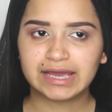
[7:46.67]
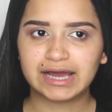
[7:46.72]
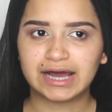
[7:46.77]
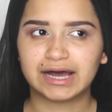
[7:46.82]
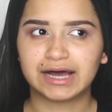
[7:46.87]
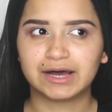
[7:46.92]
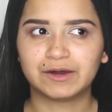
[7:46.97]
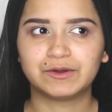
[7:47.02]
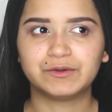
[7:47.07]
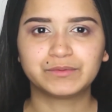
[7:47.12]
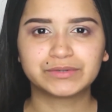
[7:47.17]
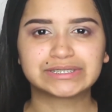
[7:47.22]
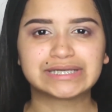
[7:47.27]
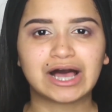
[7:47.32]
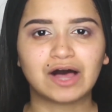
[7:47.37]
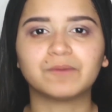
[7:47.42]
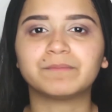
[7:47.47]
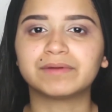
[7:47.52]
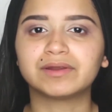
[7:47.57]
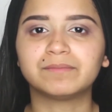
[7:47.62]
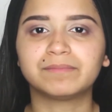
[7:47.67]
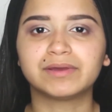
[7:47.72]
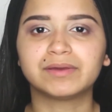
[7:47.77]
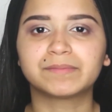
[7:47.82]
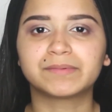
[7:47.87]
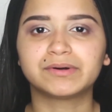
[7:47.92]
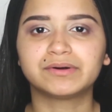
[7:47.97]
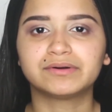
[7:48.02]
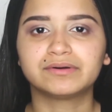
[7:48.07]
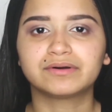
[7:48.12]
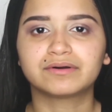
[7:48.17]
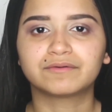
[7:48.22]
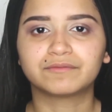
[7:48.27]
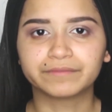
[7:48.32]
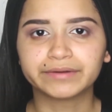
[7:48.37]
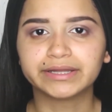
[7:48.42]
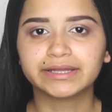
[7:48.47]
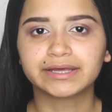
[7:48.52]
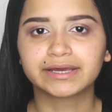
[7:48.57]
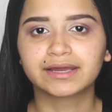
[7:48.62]
It was helping people,
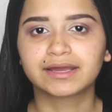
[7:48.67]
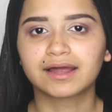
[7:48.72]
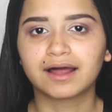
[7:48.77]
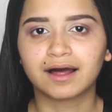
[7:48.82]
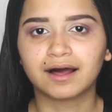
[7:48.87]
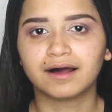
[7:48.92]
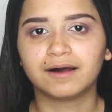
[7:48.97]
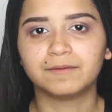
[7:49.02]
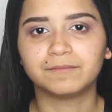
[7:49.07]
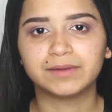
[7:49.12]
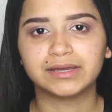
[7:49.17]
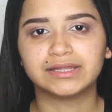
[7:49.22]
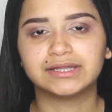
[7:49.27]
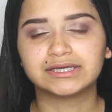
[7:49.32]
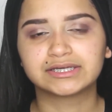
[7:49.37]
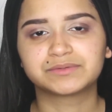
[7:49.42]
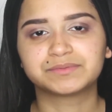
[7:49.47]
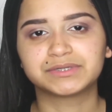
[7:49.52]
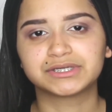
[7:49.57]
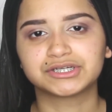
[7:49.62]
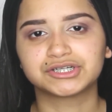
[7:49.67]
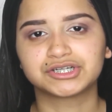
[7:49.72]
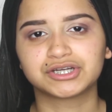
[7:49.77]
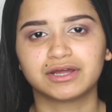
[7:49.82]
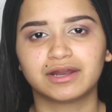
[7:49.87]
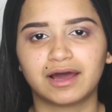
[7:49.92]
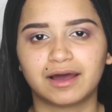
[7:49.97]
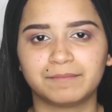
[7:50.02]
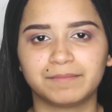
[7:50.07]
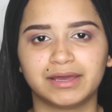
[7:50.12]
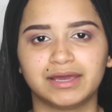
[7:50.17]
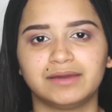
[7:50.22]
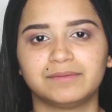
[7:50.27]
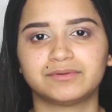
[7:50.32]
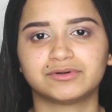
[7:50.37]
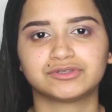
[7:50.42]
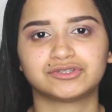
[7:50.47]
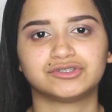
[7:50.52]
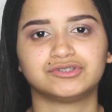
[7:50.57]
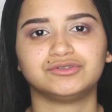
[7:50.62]
really. In this position, I'm
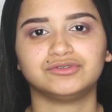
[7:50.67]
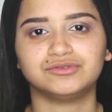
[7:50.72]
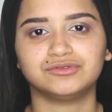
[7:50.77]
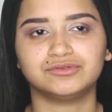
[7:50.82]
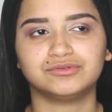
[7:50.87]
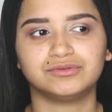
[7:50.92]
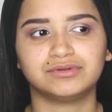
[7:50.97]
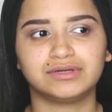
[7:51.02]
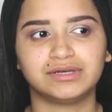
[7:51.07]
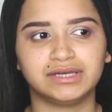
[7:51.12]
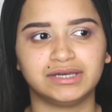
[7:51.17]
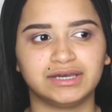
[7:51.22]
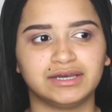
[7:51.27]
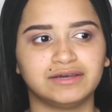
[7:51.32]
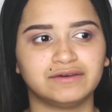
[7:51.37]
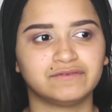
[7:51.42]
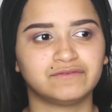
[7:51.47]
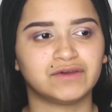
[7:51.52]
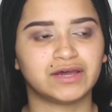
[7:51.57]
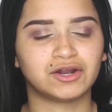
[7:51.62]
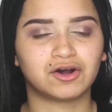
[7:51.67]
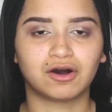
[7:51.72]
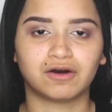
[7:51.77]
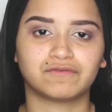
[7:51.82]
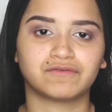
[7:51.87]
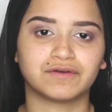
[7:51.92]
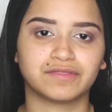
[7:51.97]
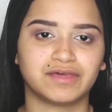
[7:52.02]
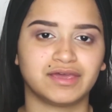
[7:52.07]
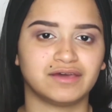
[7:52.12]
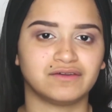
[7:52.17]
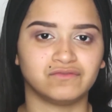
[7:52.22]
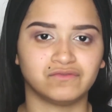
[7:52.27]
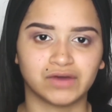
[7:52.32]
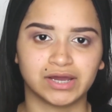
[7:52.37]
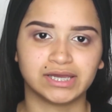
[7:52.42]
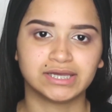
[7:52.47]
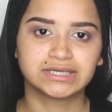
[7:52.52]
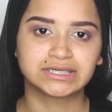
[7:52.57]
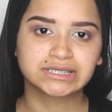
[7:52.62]
able to give and offer the
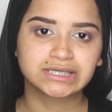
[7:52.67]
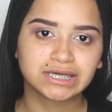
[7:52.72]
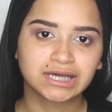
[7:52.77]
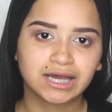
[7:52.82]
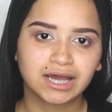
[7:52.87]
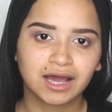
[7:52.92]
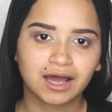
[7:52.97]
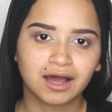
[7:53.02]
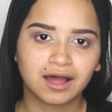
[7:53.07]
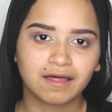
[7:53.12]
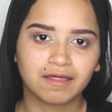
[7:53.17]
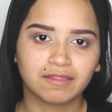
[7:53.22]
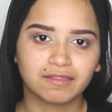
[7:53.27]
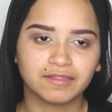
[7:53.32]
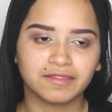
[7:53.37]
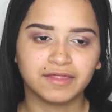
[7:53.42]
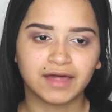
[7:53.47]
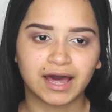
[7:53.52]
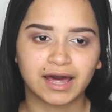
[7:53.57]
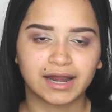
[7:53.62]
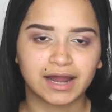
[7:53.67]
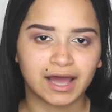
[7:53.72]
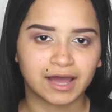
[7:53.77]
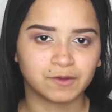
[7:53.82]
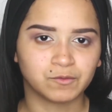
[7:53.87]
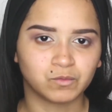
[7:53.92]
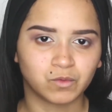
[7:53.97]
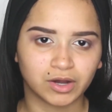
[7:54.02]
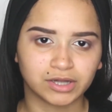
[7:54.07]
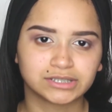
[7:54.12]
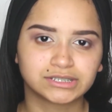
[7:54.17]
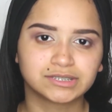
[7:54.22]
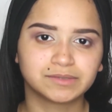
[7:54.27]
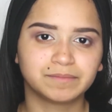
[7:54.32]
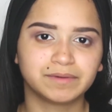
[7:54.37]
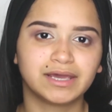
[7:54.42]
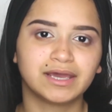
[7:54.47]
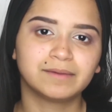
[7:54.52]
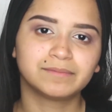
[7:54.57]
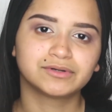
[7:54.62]
advice that I want to
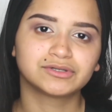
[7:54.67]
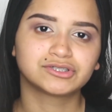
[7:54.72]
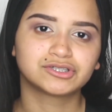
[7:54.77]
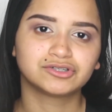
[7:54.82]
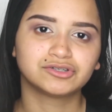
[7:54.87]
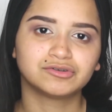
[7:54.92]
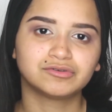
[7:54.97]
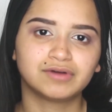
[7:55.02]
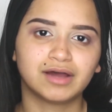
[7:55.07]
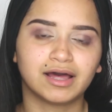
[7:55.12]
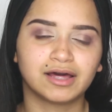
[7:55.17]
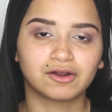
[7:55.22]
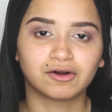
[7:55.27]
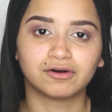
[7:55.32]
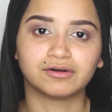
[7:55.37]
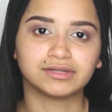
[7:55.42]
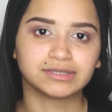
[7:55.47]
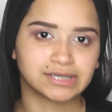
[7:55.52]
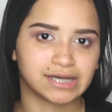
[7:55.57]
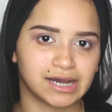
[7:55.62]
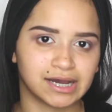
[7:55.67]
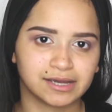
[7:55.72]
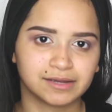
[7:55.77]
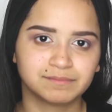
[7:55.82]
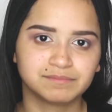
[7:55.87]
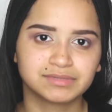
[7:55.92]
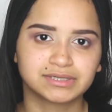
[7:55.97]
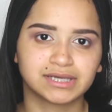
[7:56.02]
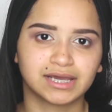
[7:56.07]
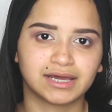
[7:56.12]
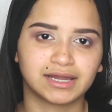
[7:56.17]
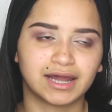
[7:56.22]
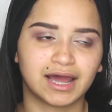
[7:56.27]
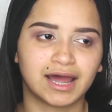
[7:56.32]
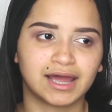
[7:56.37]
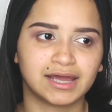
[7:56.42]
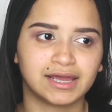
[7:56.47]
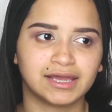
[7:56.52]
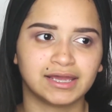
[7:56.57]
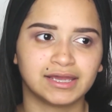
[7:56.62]
be able to at all times, and
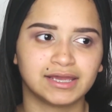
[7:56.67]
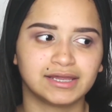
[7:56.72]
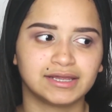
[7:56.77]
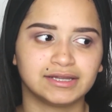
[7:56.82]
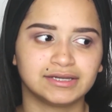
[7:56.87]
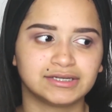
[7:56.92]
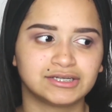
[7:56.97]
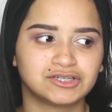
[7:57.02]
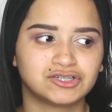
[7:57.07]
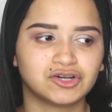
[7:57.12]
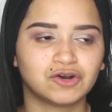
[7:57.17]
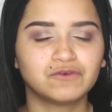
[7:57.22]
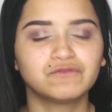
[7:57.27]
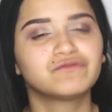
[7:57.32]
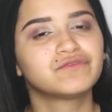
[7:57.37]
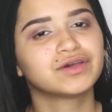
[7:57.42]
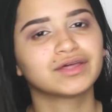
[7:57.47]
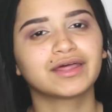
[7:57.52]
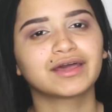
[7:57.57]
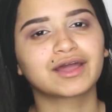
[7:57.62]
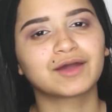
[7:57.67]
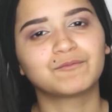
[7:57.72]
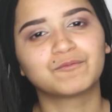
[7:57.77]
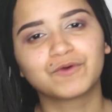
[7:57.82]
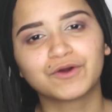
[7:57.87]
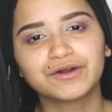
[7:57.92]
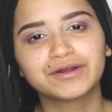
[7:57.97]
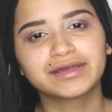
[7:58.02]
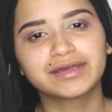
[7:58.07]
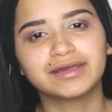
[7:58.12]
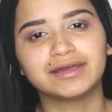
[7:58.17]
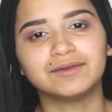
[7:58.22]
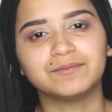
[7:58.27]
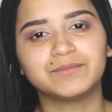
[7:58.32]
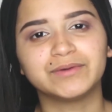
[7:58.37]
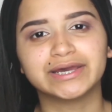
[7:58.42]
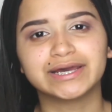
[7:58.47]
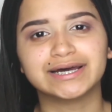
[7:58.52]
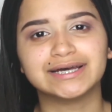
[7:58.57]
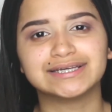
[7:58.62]
I don't feel like I'm working
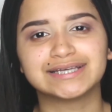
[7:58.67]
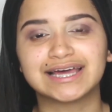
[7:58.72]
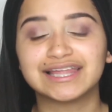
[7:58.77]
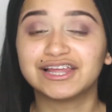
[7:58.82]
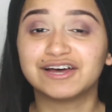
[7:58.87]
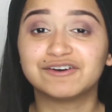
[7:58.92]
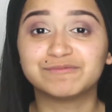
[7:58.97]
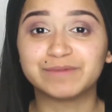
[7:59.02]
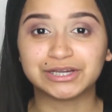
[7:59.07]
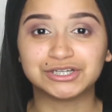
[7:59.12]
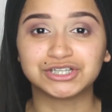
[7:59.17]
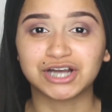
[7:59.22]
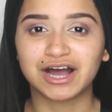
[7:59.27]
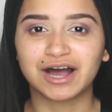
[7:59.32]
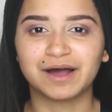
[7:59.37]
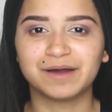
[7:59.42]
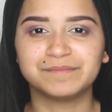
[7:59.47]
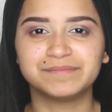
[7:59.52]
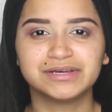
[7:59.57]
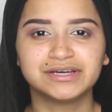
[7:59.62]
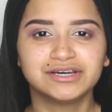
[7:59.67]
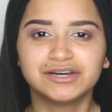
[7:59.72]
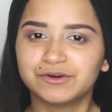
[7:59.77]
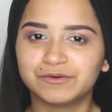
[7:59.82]
because I love my job.